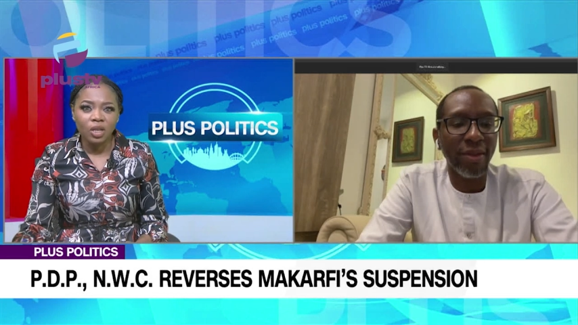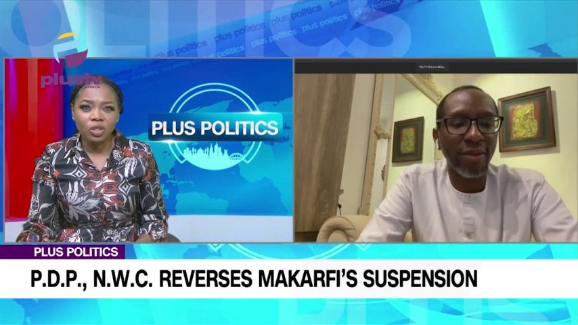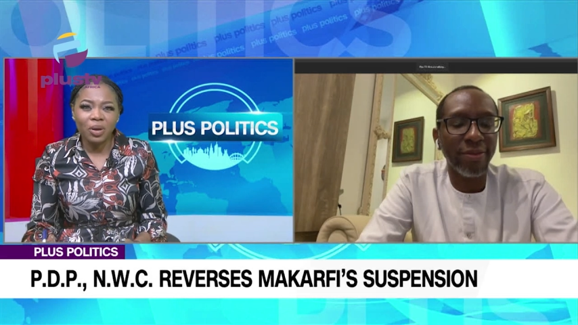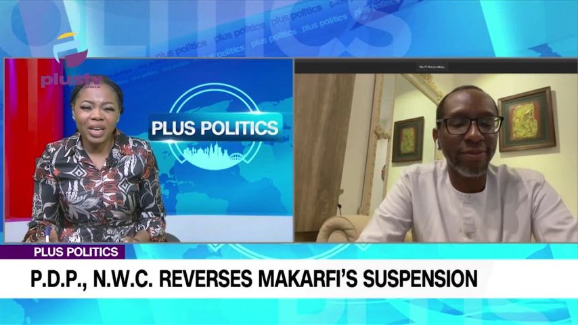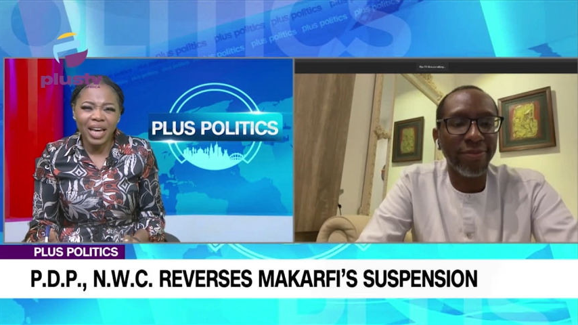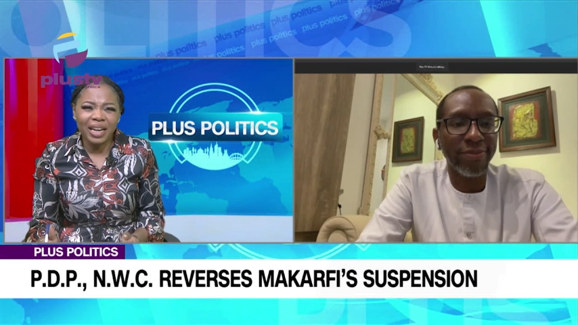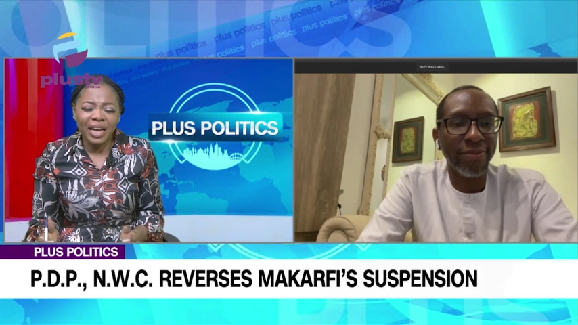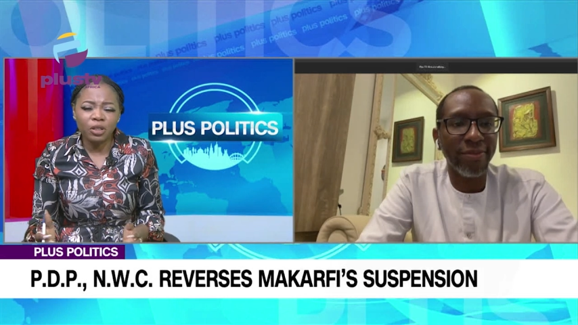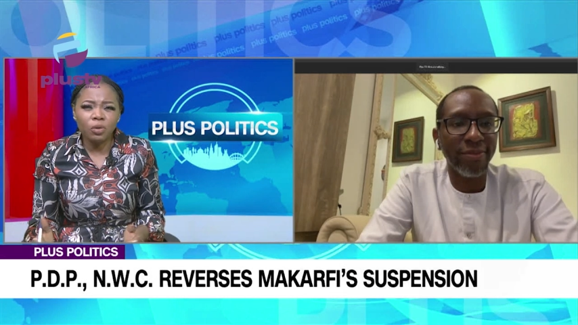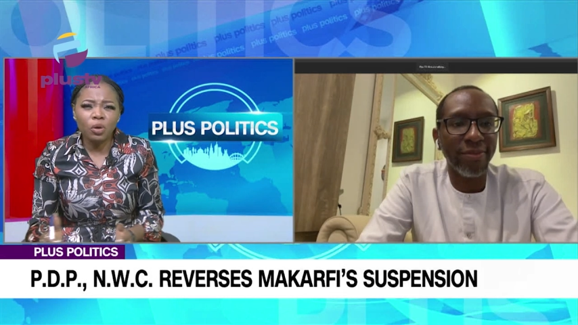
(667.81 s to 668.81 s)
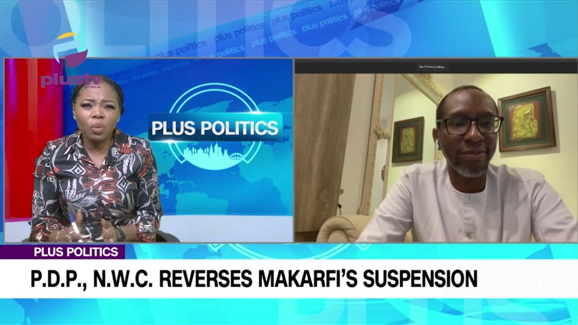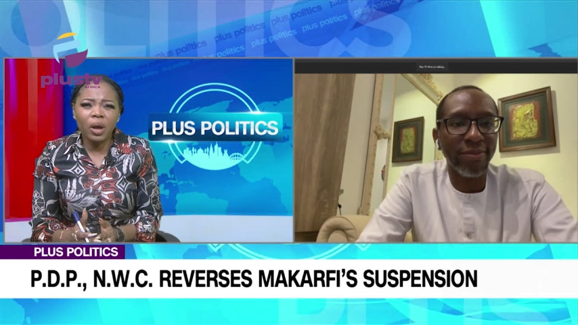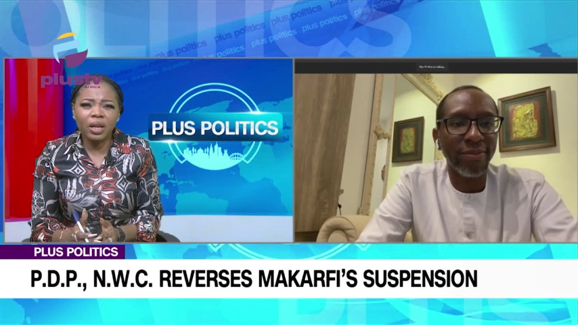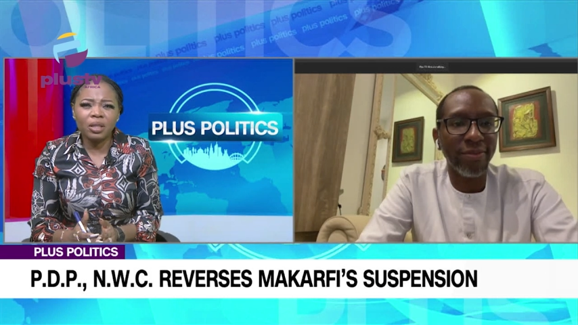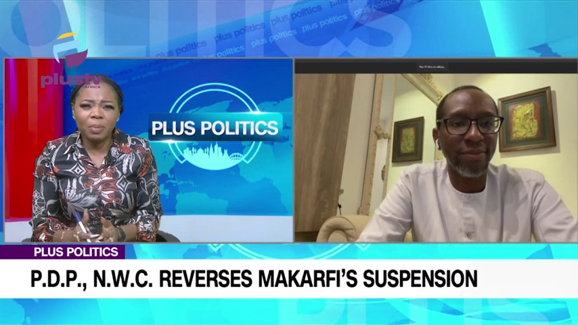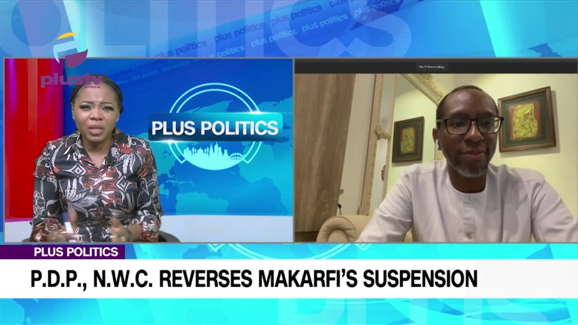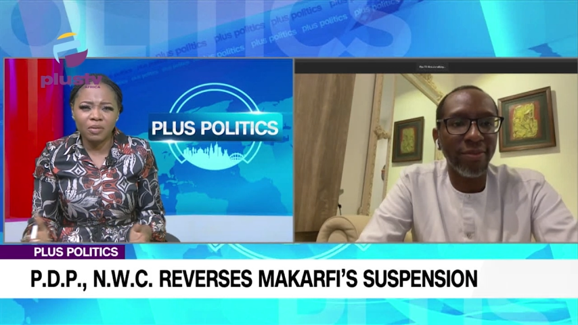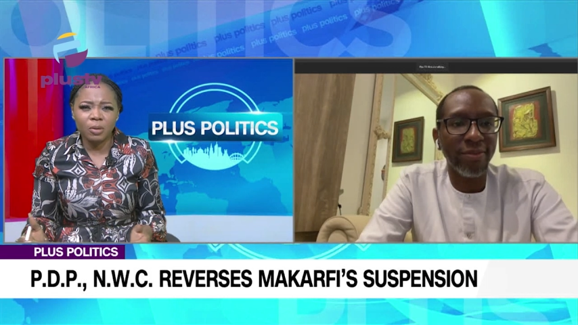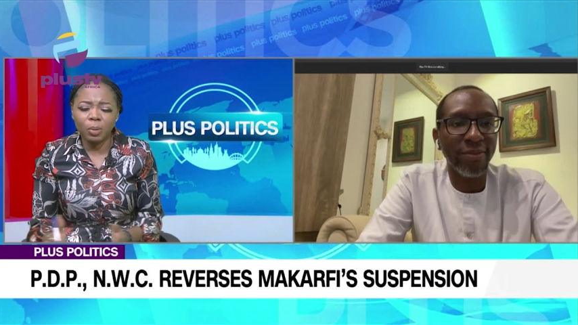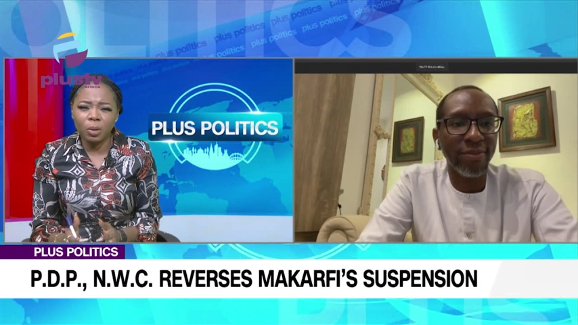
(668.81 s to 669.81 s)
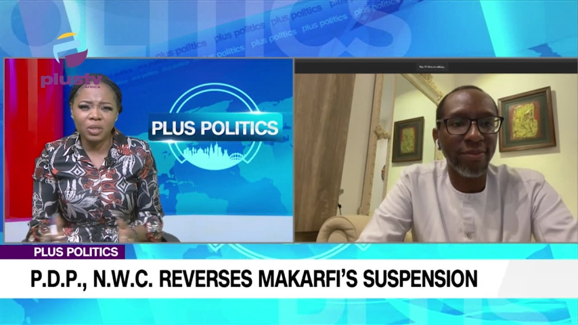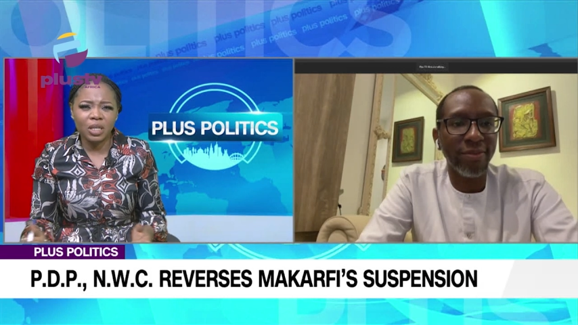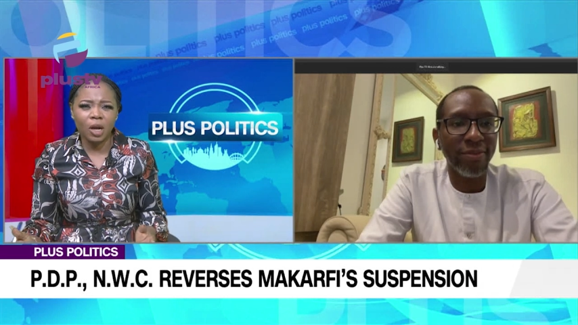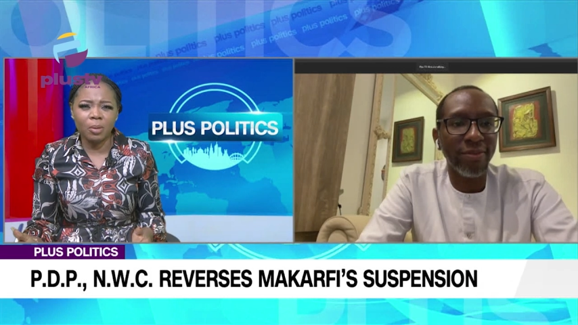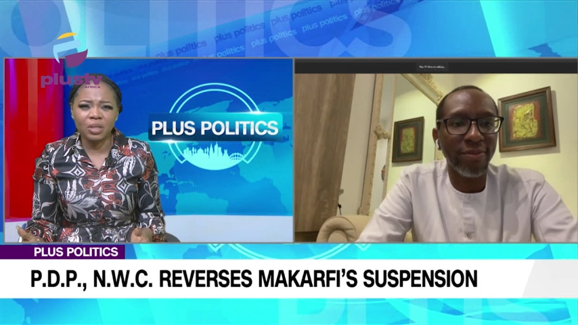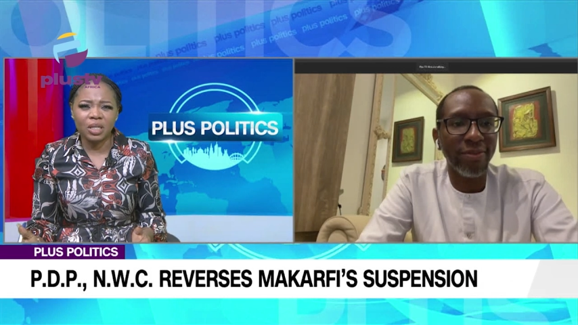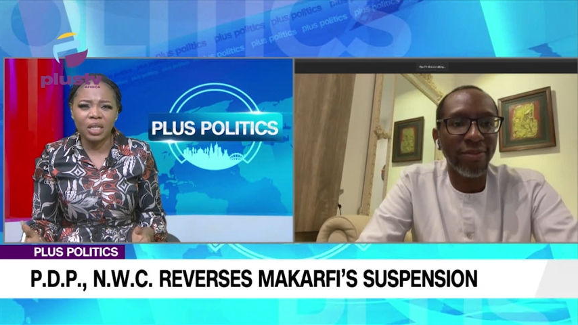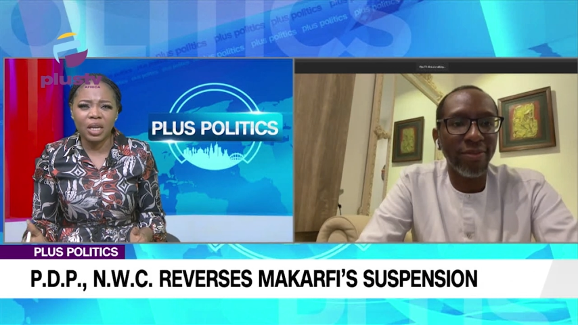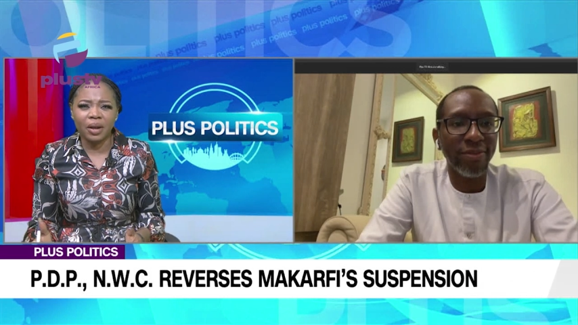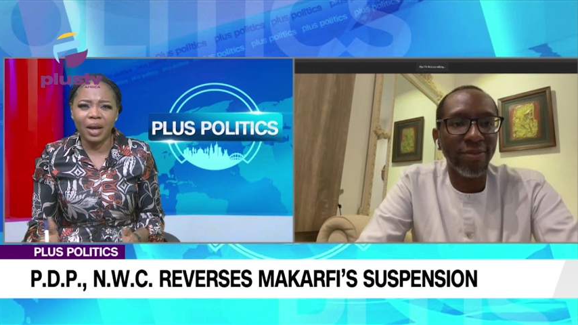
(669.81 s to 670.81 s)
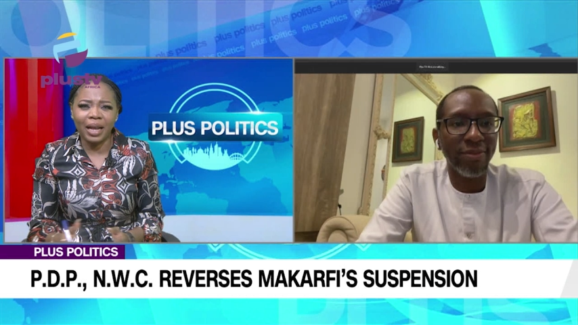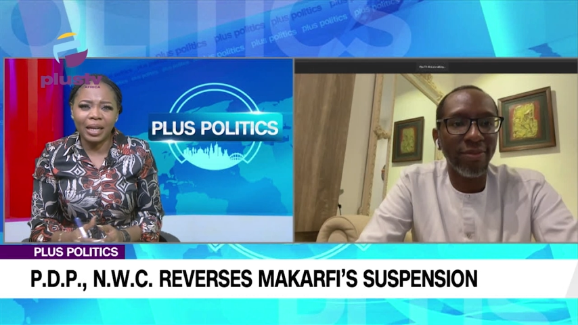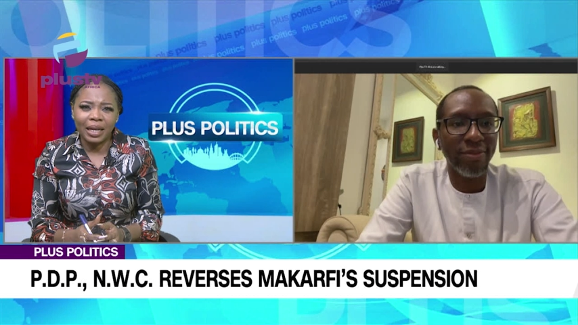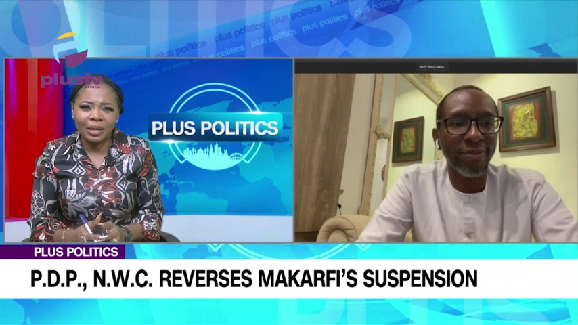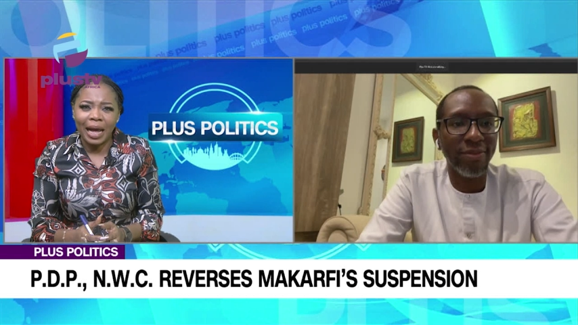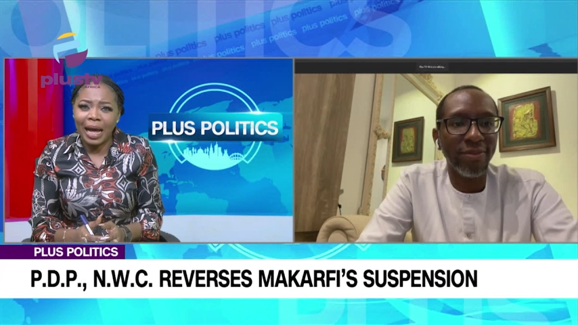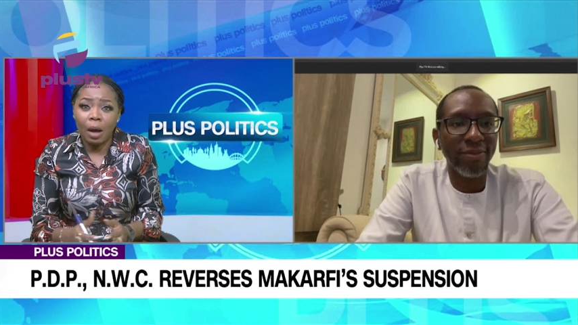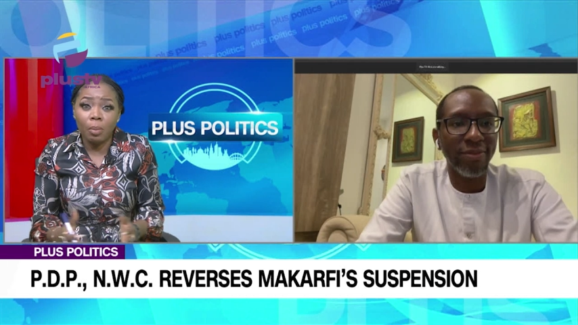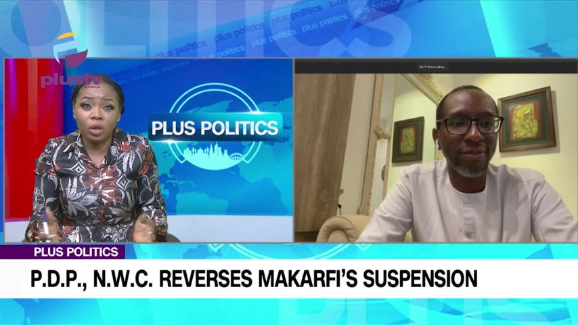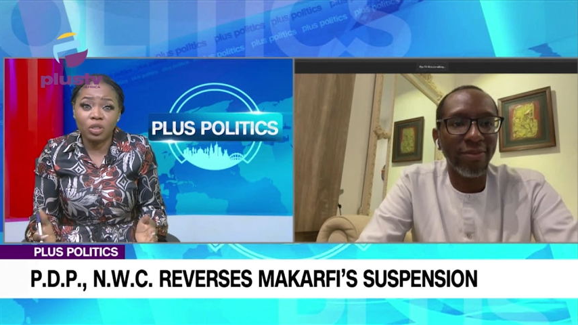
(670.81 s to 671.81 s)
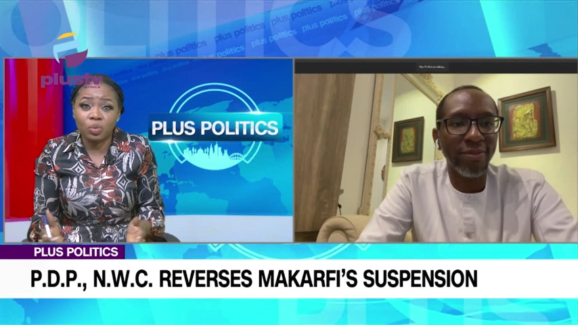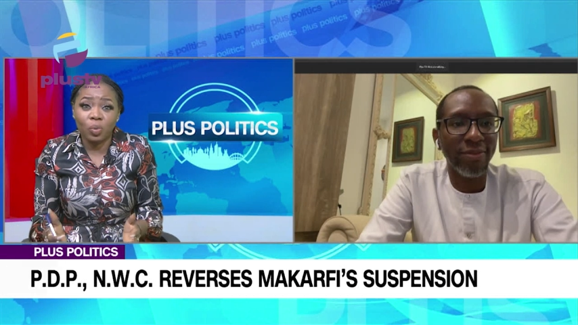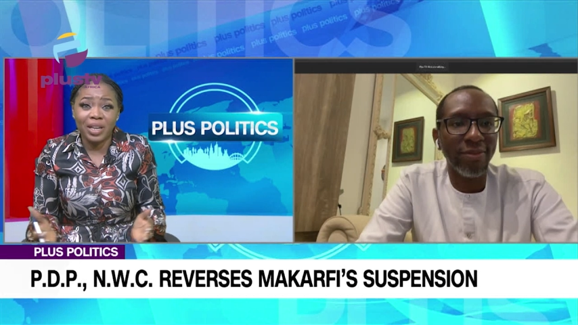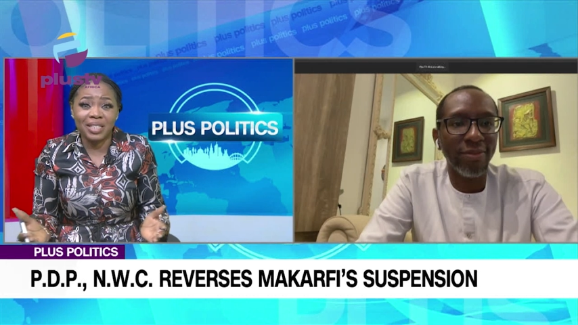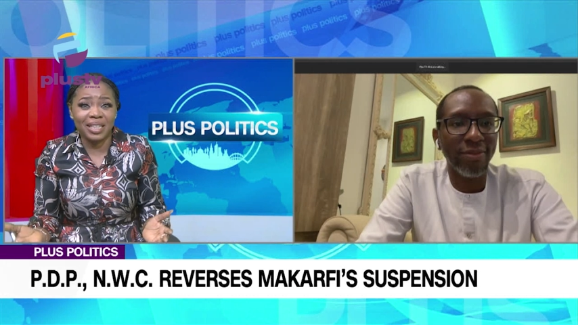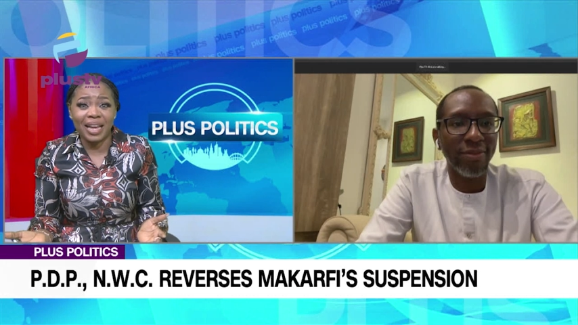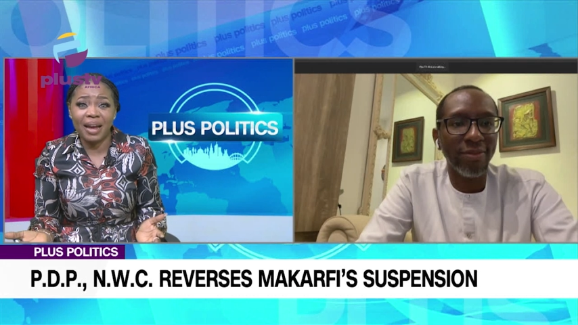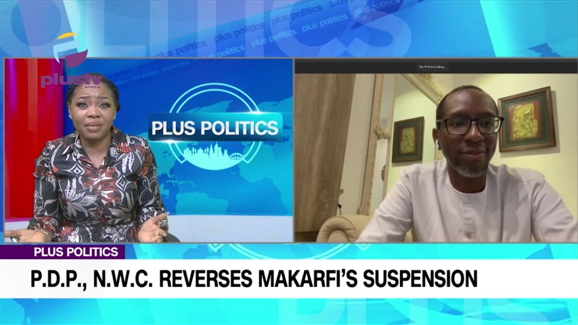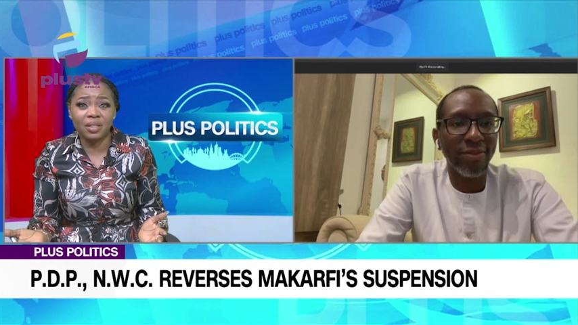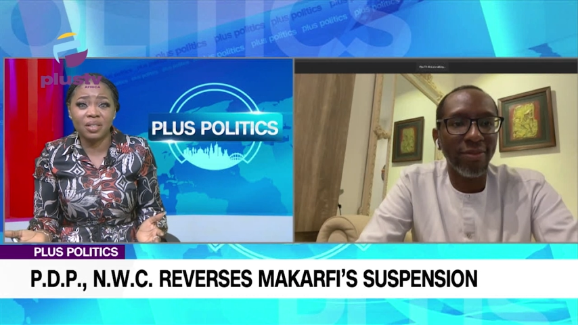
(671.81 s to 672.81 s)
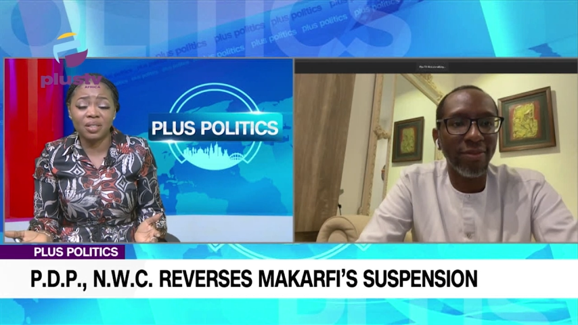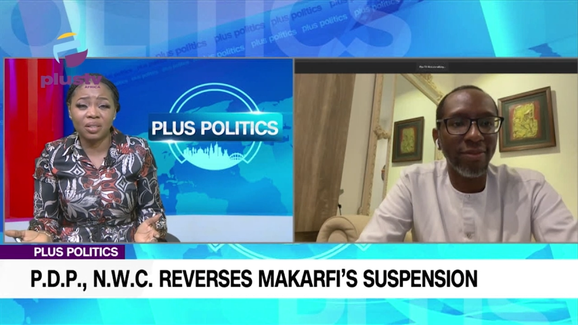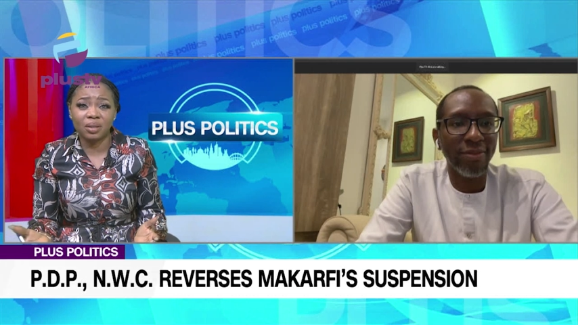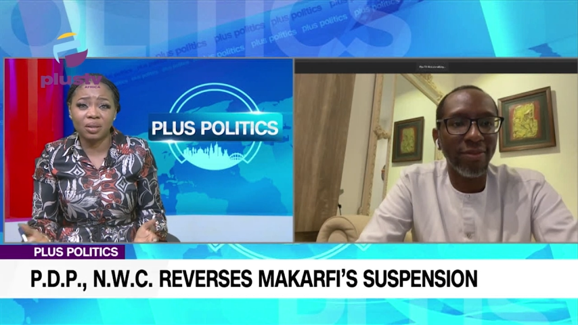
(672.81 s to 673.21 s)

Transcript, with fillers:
Speaker 1: So again, I don't know where the place of diplomacy comes in here and, and how much weight it carries.